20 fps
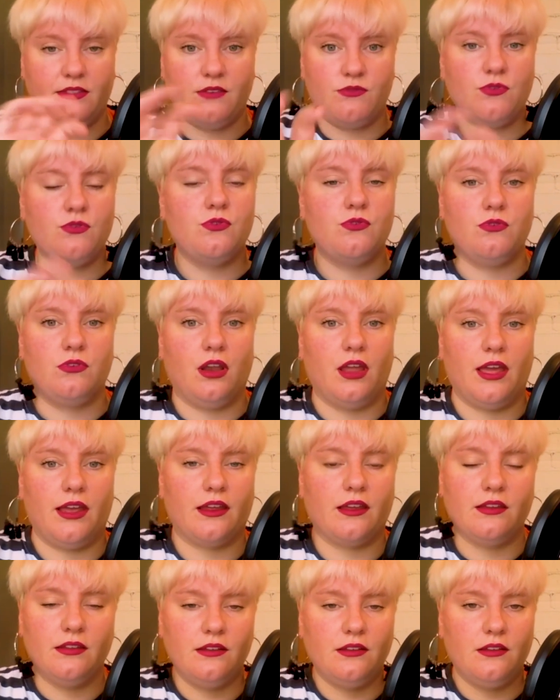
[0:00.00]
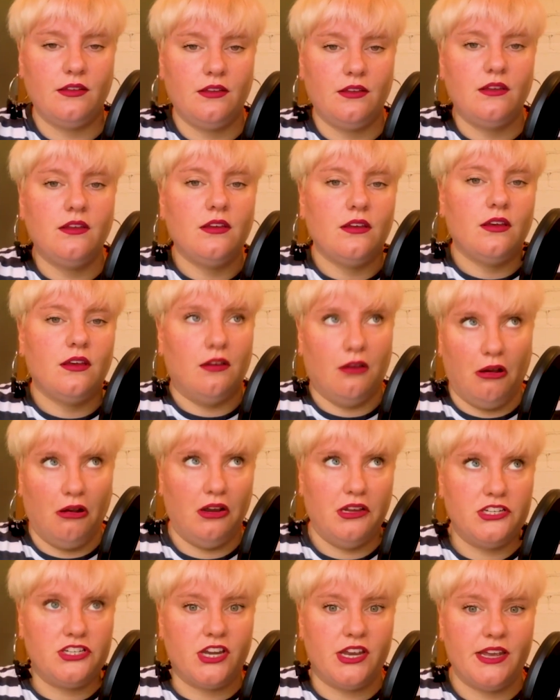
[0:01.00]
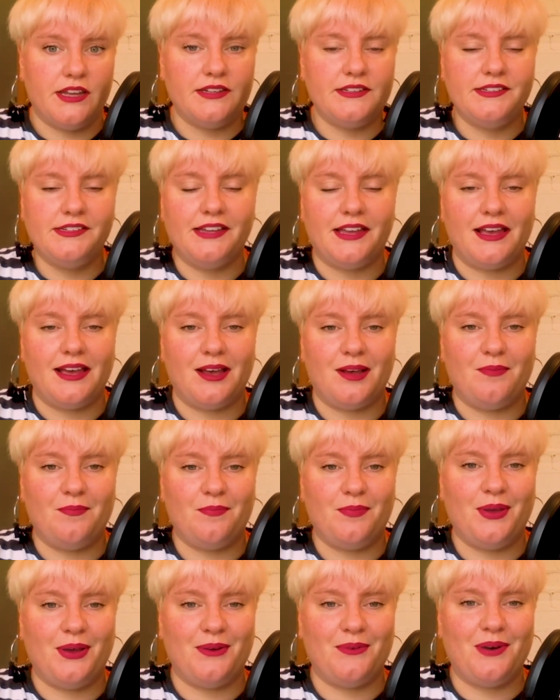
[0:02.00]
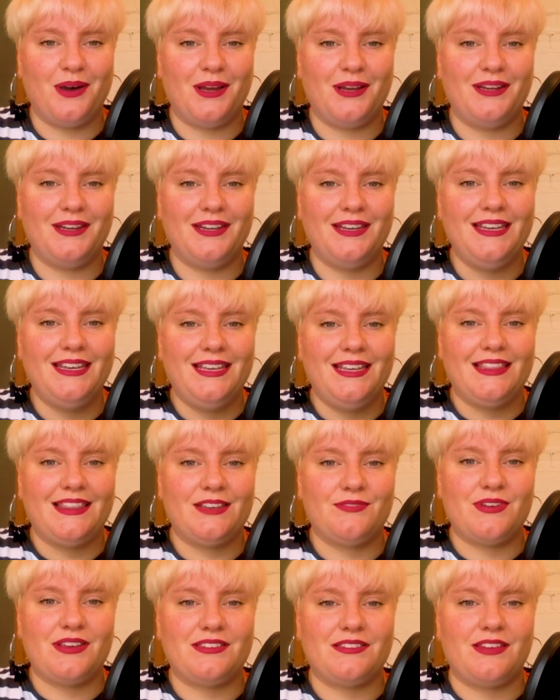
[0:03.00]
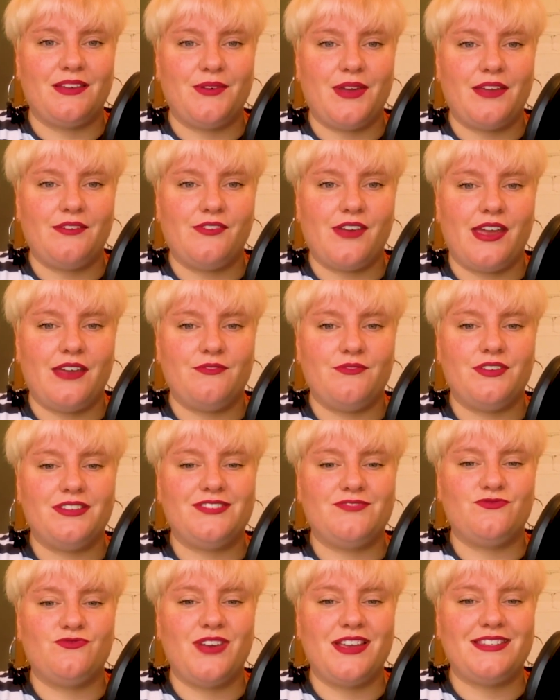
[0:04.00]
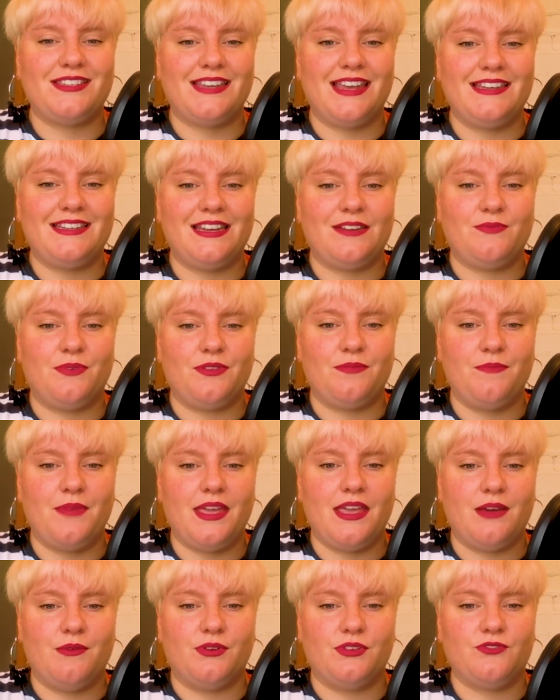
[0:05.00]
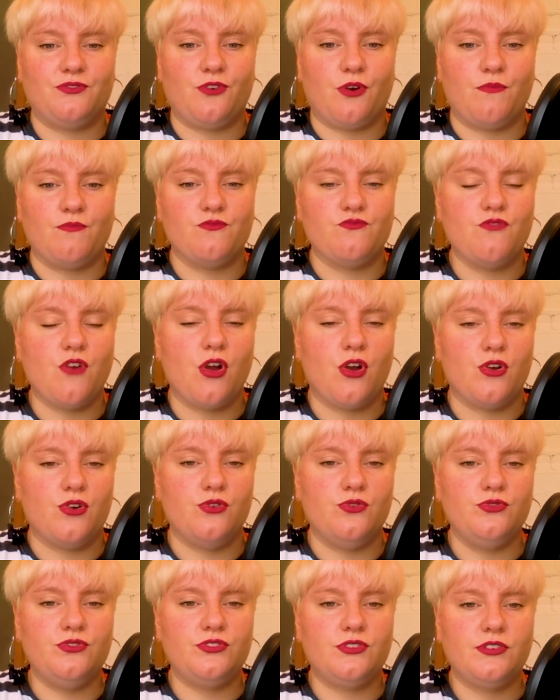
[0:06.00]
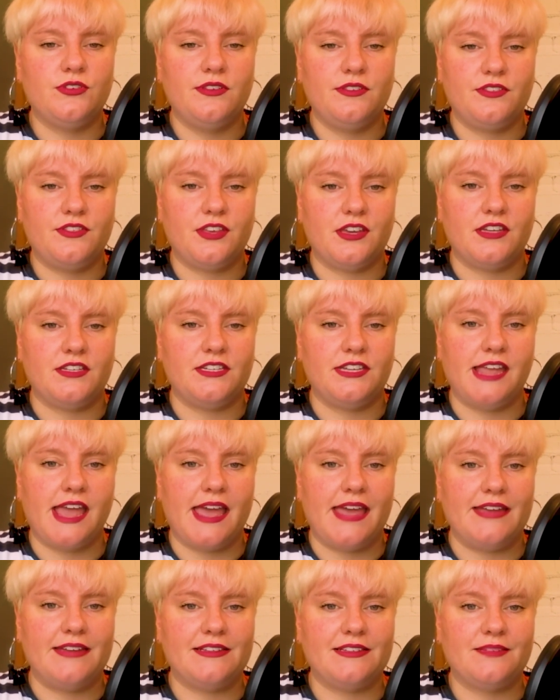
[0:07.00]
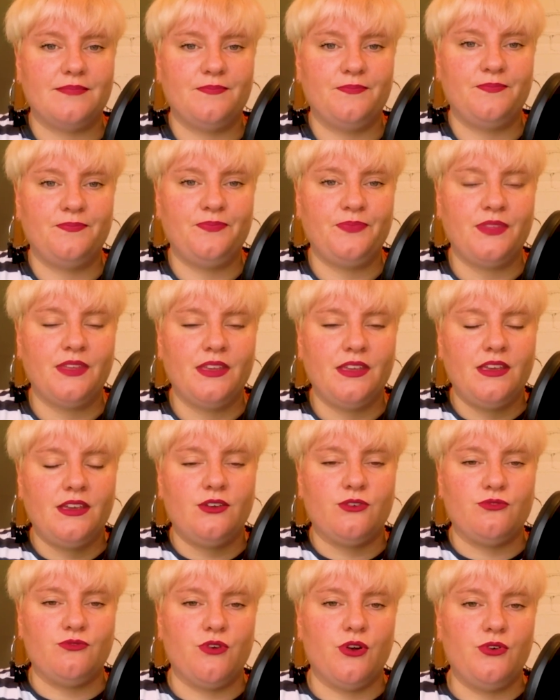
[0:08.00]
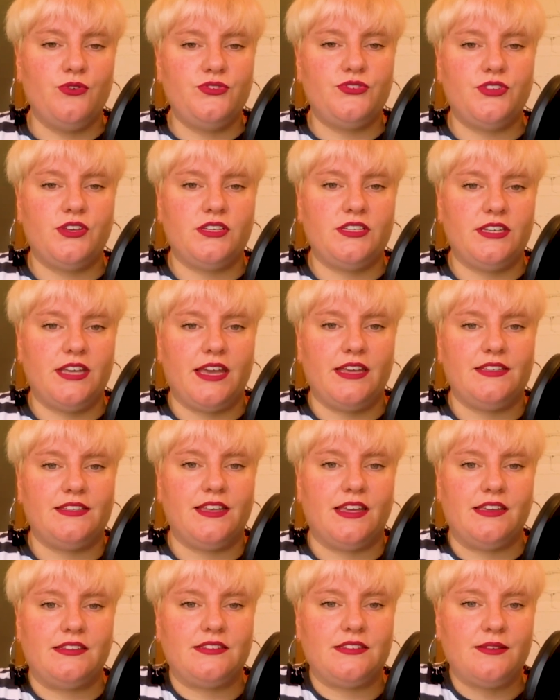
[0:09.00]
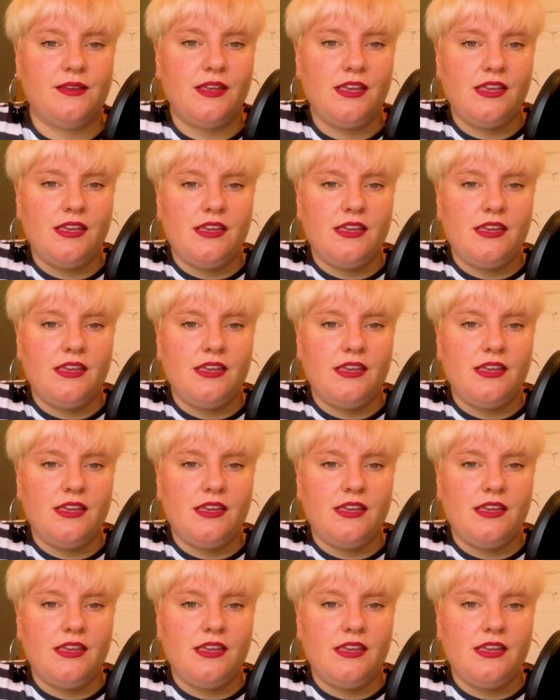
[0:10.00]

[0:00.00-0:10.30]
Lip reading: they're all like, holy shit. But one that resonated with me was from Rose 38. Rose 38 says,